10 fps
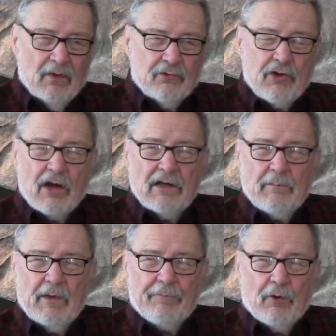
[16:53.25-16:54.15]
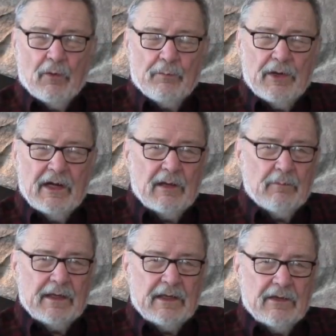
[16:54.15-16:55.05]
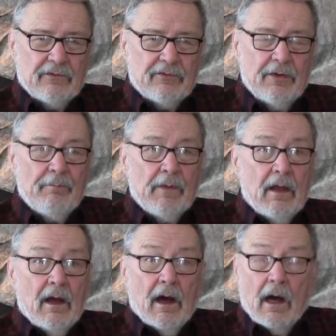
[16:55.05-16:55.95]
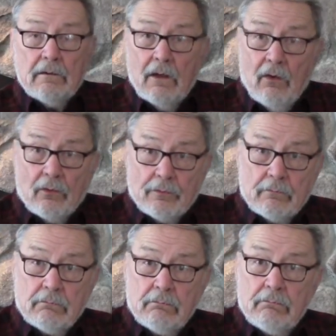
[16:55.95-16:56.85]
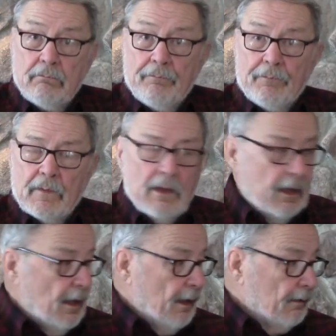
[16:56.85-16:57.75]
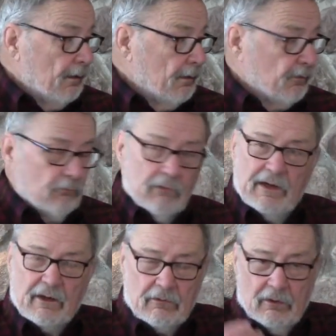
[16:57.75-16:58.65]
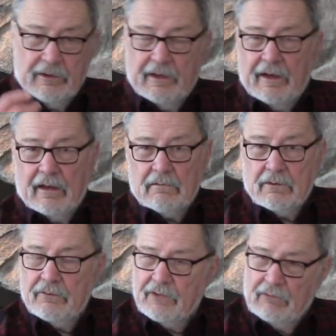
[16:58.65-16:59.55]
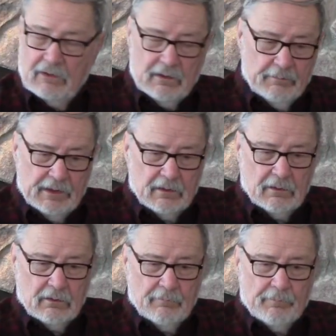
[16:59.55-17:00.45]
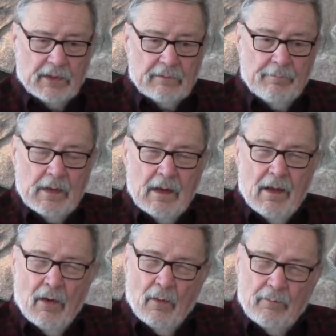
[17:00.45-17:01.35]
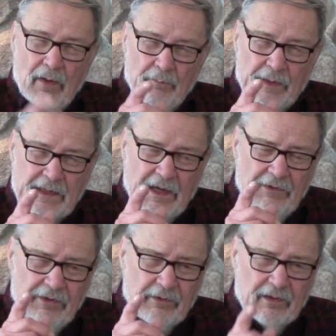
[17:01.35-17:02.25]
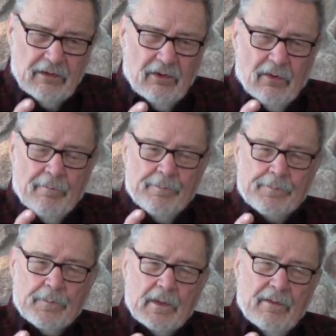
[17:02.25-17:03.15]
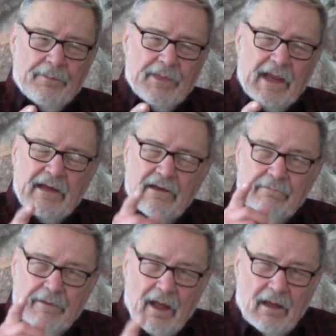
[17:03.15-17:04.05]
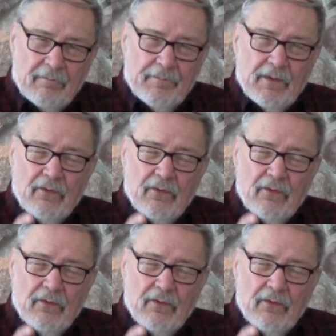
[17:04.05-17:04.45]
shortly before breeding begins, alone. And then when they're growing antlers, they want to be alone. But because they're alone, they develop